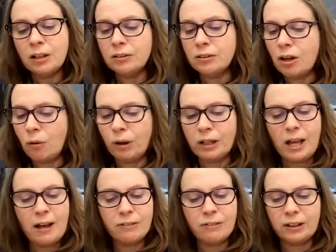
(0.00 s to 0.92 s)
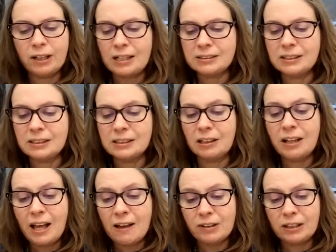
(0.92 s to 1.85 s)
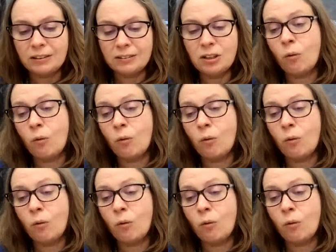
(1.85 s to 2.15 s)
No one ever guesses 11